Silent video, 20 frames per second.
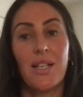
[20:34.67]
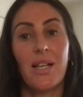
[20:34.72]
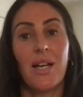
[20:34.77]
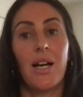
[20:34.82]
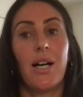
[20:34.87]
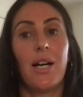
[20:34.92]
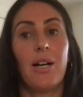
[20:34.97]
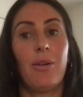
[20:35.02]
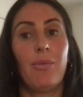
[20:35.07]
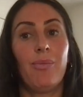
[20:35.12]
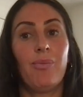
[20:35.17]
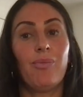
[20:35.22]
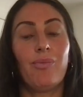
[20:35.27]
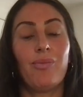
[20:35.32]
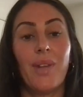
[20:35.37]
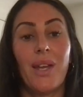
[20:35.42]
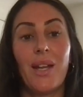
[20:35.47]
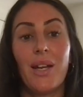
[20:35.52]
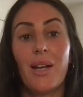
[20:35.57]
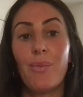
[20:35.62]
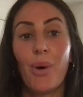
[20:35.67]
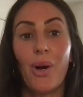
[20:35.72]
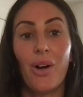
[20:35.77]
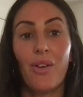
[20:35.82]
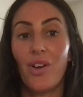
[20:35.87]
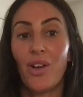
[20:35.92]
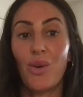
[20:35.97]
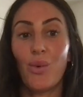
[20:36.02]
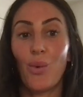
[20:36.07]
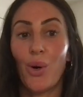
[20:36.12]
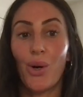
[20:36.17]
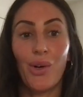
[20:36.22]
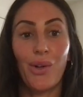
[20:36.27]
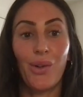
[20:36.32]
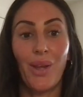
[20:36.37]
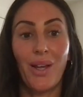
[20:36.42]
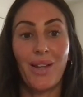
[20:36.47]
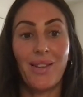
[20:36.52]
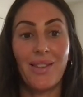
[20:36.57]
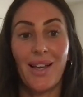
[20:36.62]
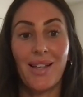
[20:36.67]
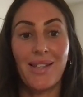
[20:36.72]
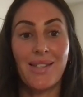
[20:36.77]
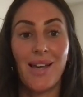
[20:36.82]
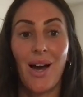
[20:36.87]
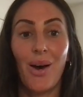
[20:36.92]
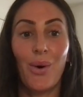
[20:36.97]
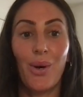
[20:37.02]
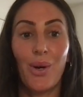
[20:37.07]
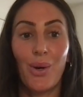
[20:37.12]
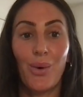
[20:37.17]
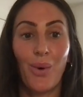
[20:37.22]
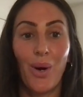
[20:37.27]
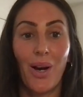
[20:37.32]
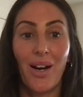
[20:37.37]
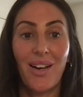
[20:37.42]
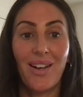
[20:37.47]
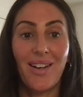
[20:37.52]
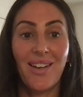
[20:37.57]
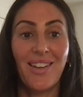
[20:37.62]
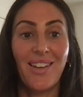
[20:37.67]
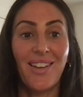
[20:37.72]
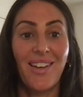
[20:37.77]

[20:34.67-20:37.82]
In a perfect world, like that's how it'll work.